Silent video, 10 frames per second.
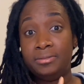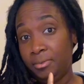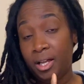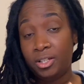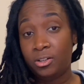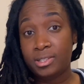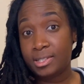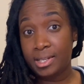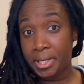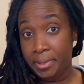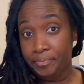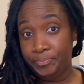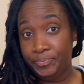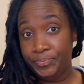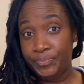adult's name,
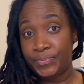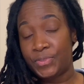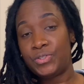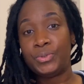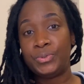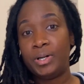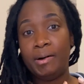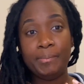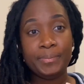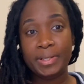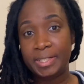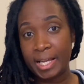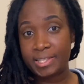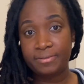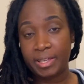so a
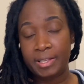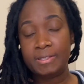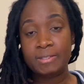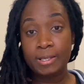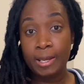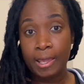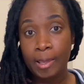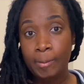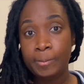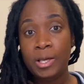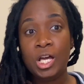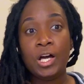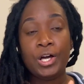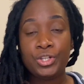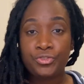next of kin's name,
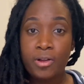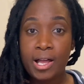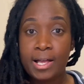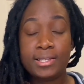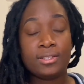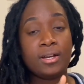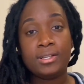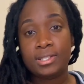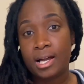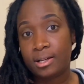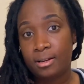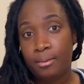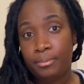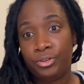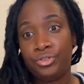address, contact
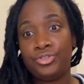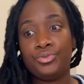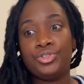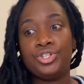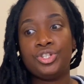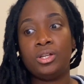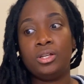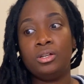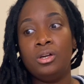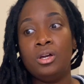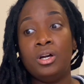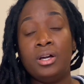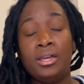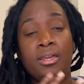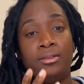number. So should
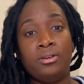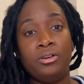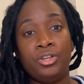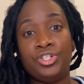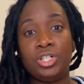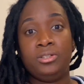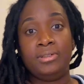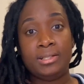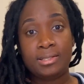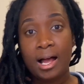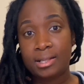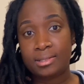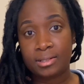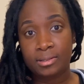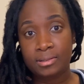either your children's
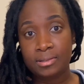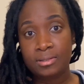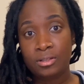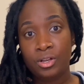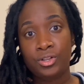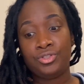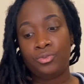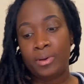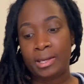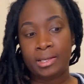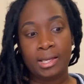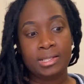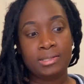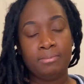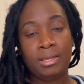articles, so whether
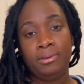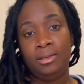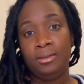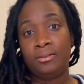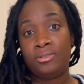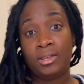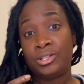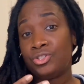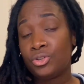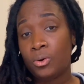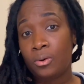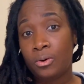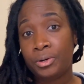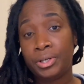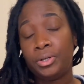it may be their
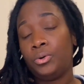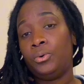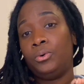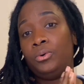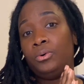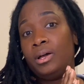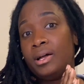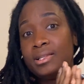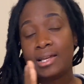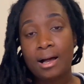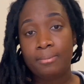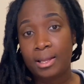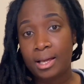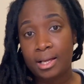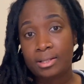toy or
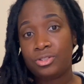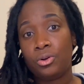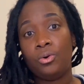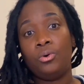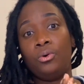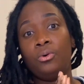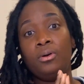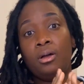tablet or